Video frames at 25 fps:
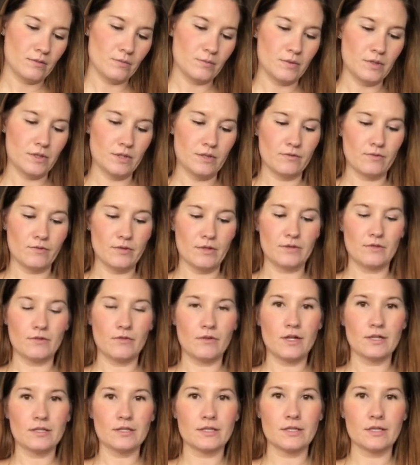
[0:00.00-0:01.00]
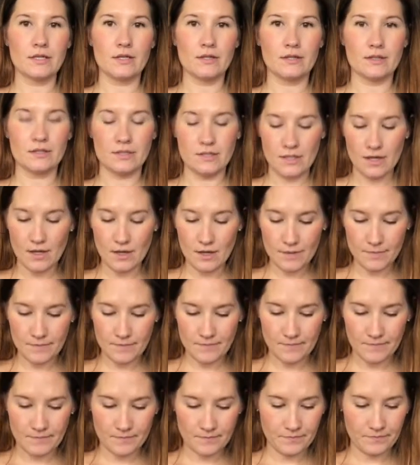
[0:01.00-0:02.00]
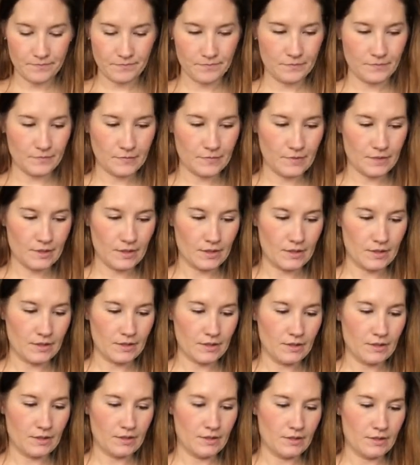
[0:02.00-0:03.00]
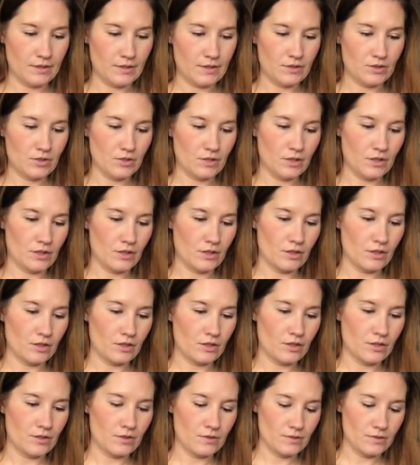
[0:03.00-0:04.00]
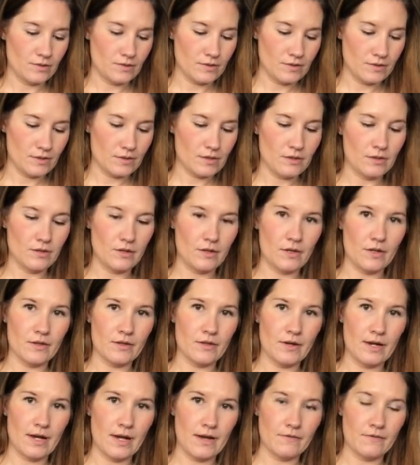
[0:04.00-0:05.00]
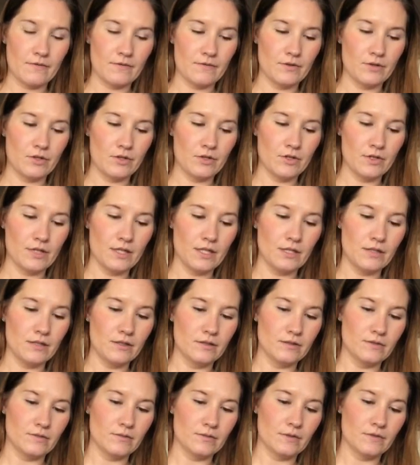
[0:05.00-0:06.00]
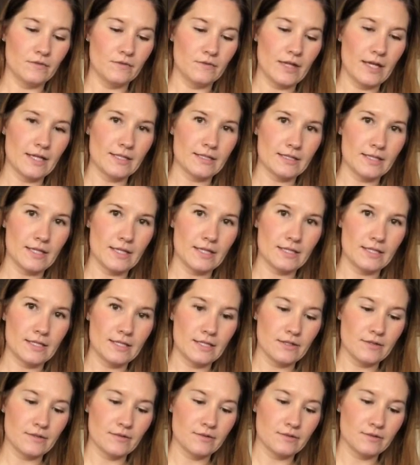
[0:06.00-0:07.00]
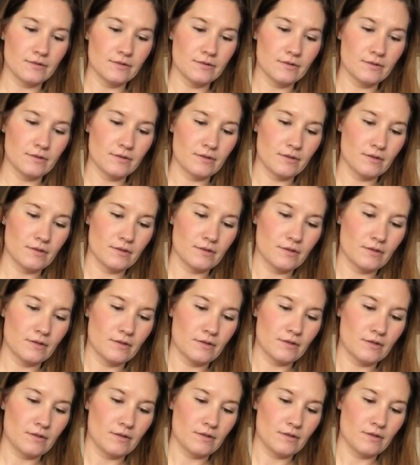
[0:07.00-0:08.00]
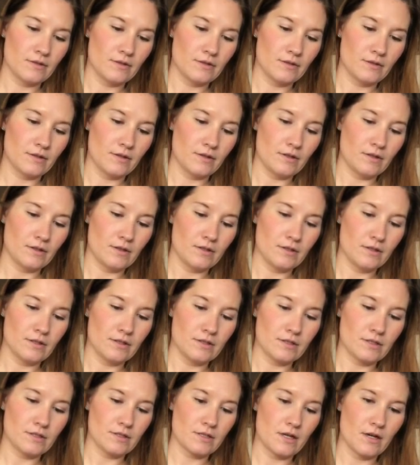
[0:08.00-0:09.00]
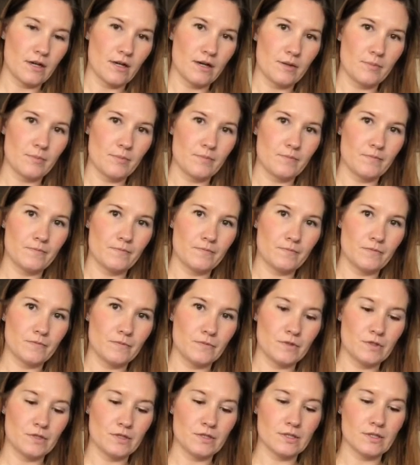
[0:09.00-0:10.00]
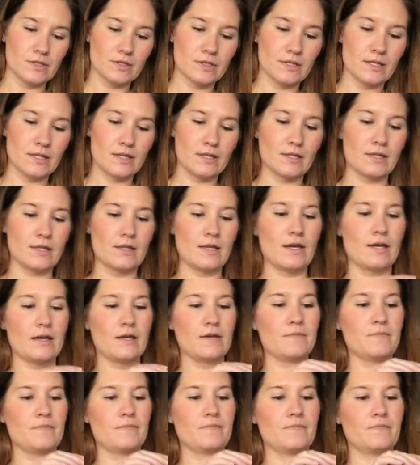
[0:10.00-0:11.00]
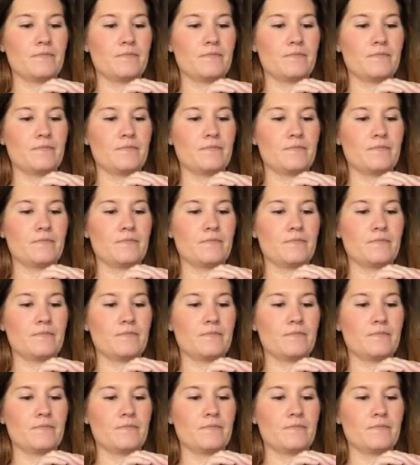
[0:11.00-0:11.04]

bit of red frosting on the top. Then you're gonna close your other half of your cookie, the flat side down, on top, just like that.